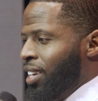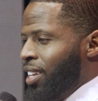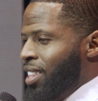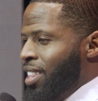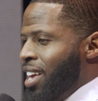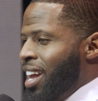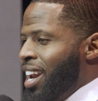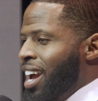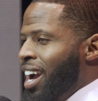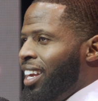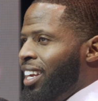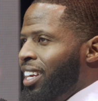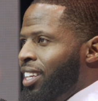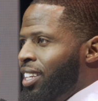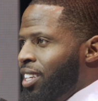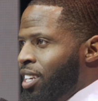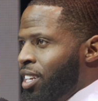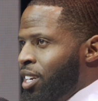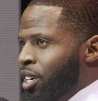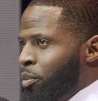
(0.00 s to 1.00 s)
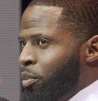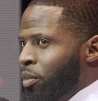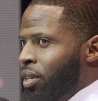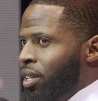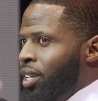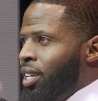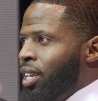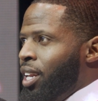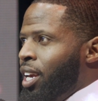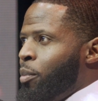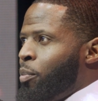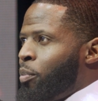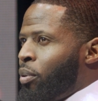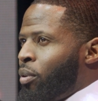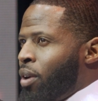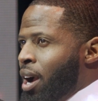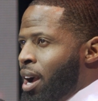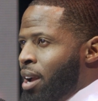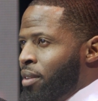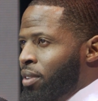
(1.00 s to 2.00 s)
that I ended up in a
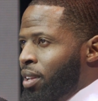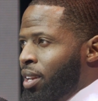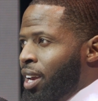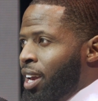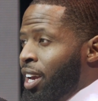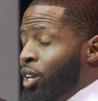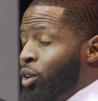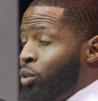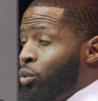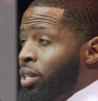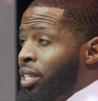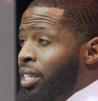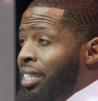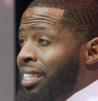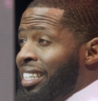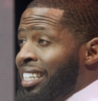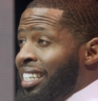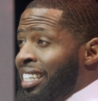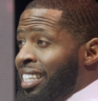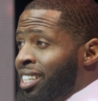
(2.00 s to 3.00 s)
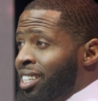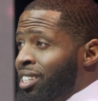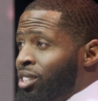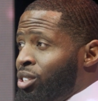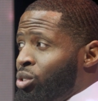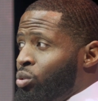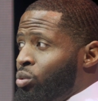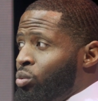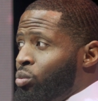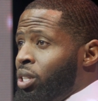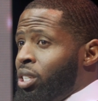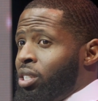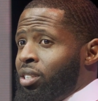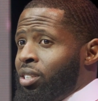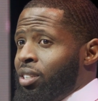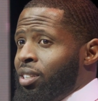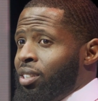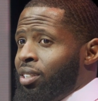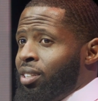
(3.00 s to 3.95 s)
private equity deal, which